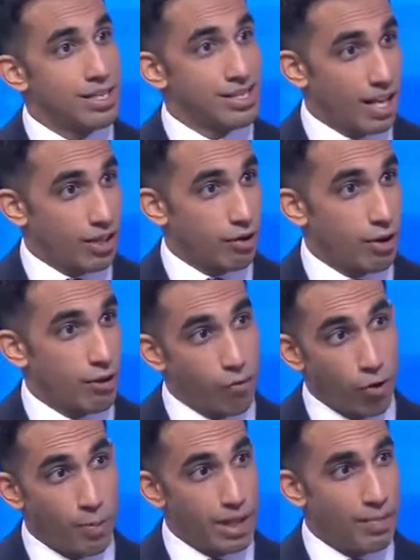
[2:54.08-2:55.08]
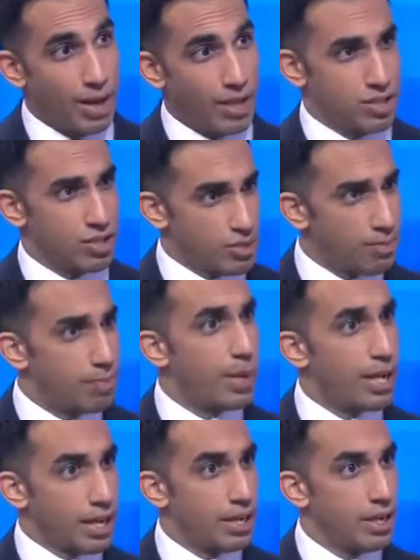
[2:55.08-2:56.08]
South Korea £4 billion. So it's a
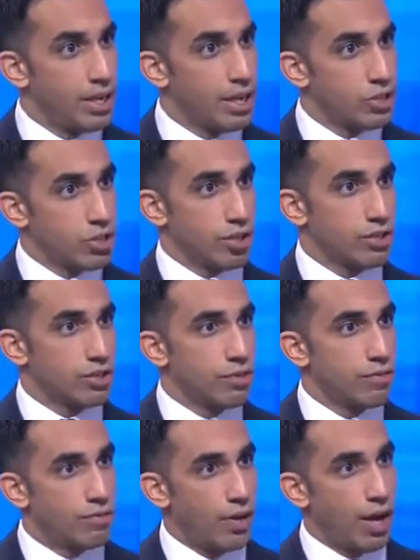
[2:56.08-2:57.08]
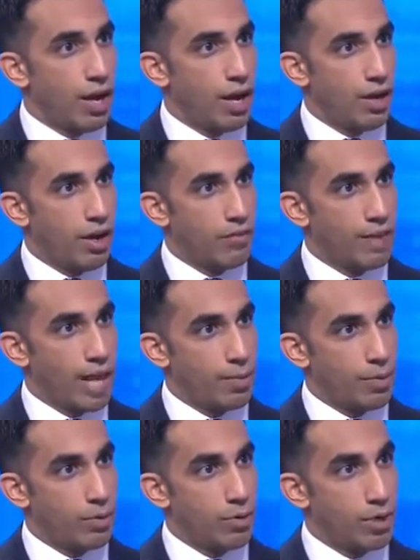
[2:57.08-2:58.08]
big chunks of
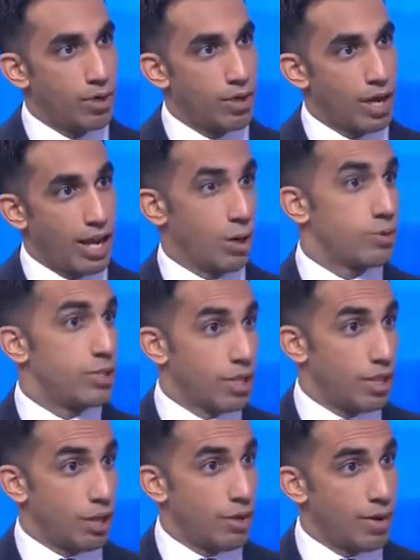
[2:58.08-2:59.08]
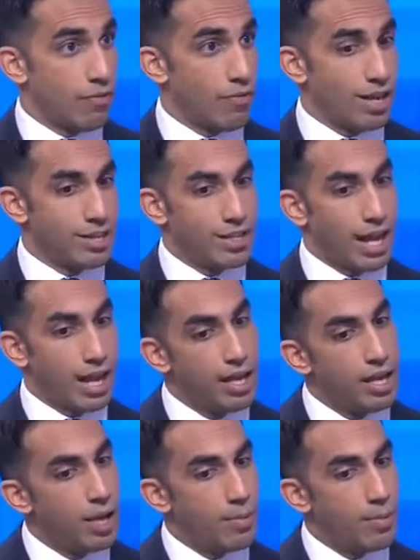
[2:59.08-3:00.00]
capital and equity that could have been raised there.